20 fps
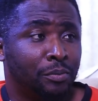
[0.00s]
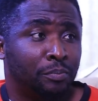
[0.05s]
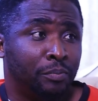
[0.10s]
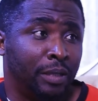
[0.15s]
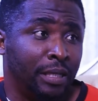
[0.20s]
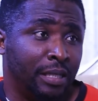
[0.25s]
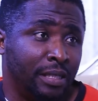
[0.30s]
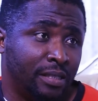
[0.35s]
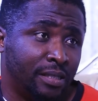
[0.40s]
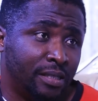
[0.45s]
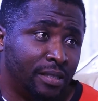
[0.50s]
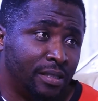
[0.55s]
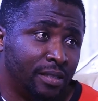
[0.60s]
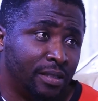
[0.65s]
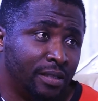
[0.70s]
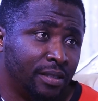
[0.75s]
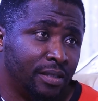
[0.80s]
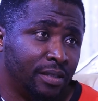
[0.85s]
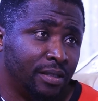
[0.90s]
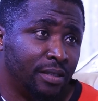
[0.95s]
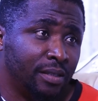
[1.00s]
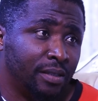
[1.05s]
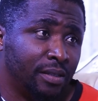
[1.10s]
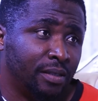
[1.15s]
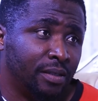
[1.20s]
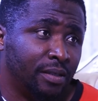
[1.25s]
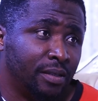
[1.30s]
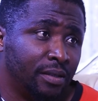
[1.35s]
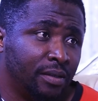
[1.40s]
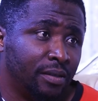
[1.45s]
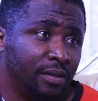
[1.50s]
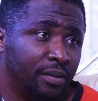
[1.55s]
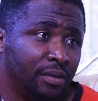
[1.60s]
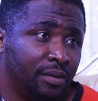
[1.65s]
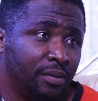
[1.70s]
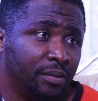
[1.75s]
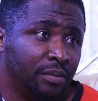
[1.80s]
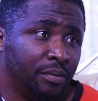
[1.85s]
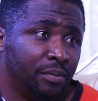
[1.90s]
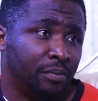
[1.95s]
But please,
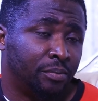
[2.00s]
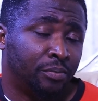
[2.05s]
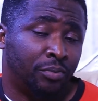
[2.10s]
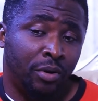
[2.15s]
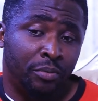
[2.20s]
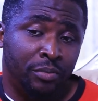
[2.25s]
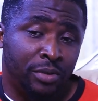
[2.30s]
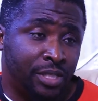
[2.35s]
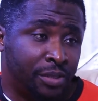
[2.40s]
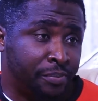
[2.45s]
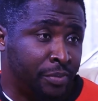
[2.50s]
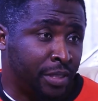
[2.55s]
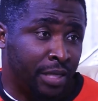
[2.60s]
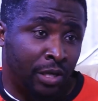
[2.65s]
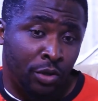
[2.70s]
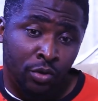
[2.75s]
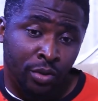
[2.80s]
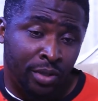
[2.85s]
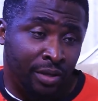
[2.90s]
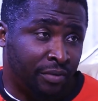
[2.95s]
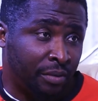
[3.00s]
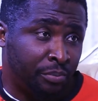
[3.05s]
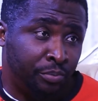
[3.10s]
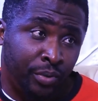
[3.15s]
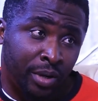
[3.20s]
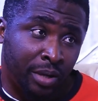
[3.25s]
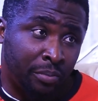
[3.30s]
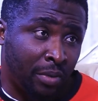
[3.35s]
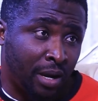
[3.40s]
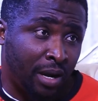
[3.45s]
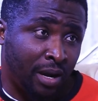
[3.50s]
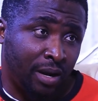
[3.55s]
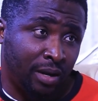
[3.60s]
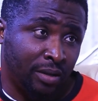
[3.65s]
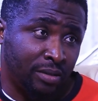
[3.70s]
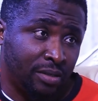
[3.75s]
promise me that you never break my